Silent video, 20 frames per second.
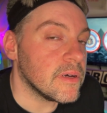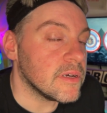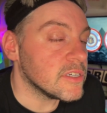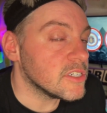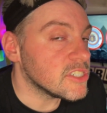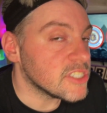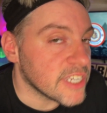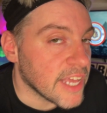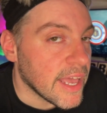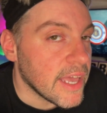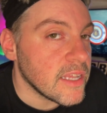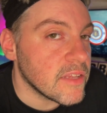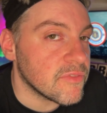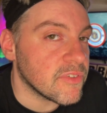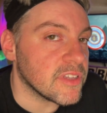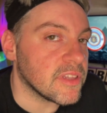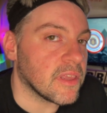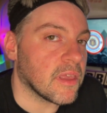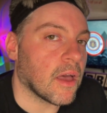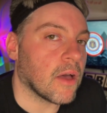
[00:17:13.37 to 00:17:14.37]
share the
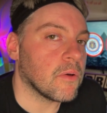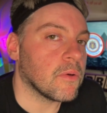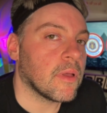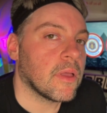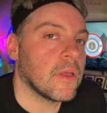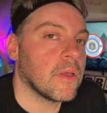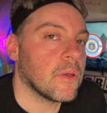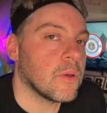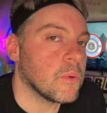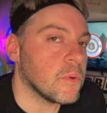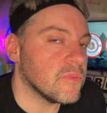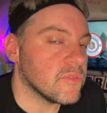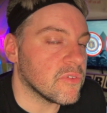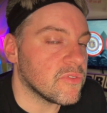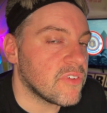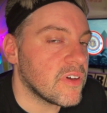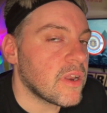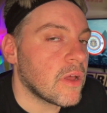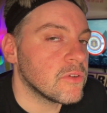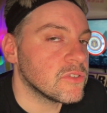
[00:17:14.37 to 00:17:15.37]
video with a
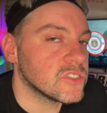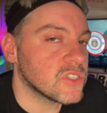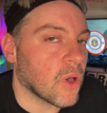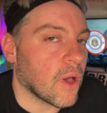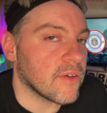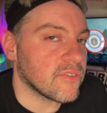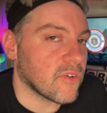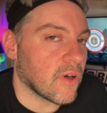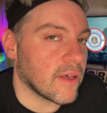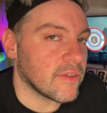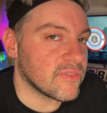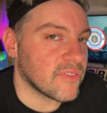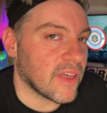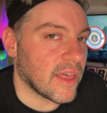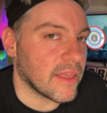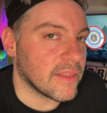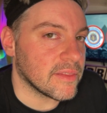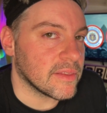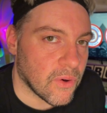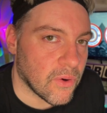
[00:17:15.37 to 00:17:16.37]
fellow sci-fi
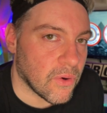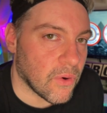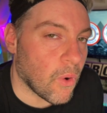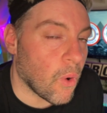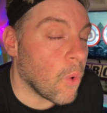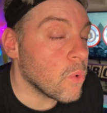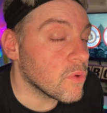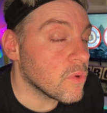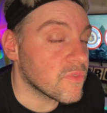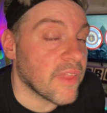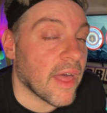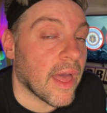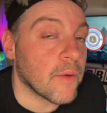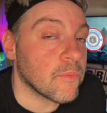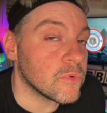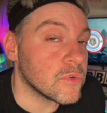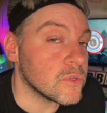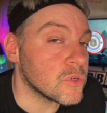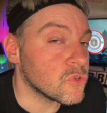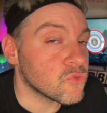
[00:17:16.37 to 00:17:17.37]
fan. All of that
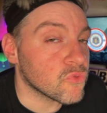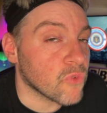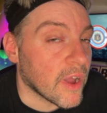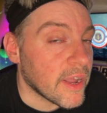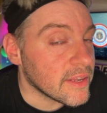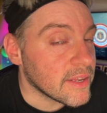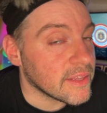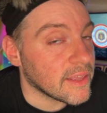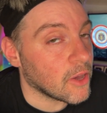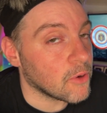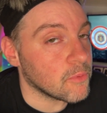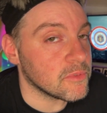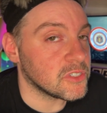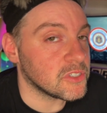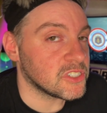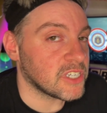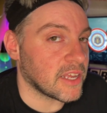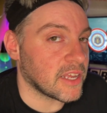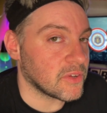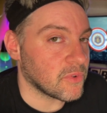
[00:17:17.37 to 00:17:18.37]
would greatly help the
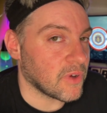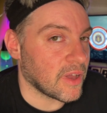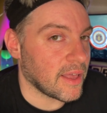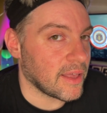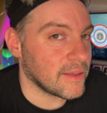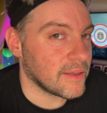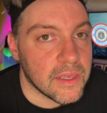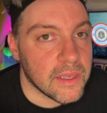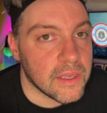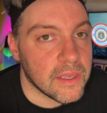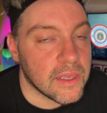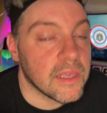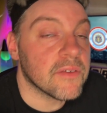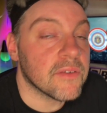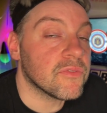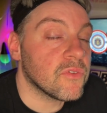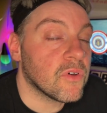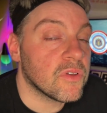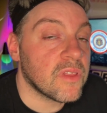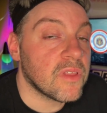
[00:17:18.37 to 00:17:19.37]
channel out.
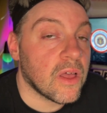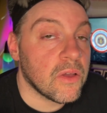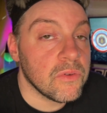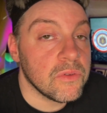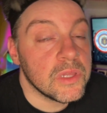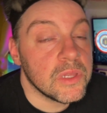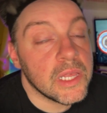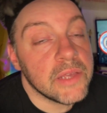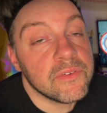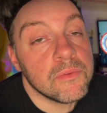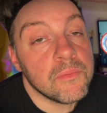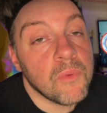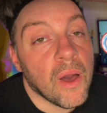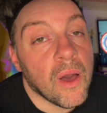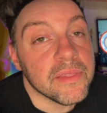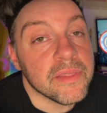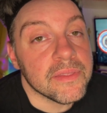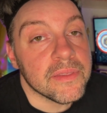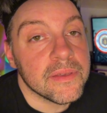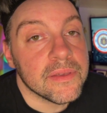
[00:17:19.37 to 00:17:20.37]
If not though, never
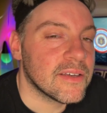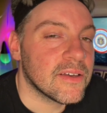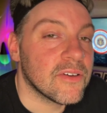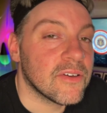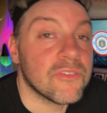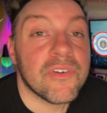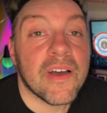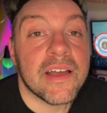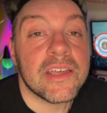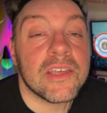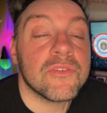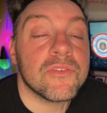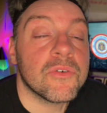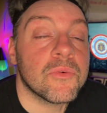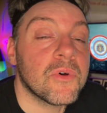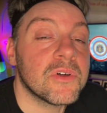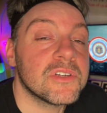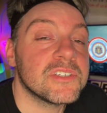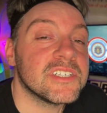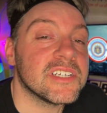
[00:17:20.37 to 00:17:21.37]
mind. Thank you for
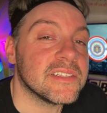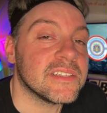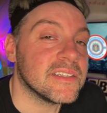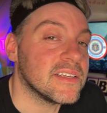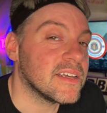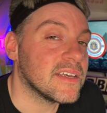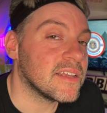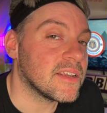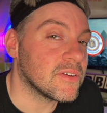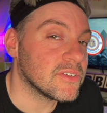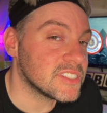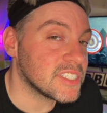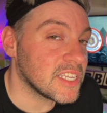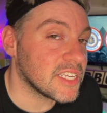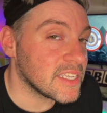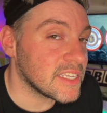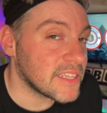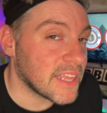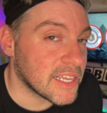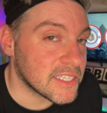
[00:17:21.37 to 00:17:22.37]
watching and I'll see
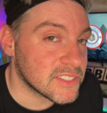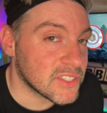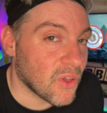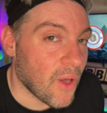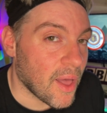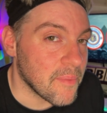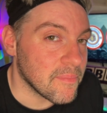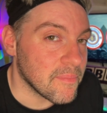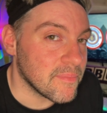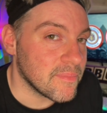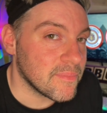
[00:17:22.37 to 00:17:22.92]
you next time.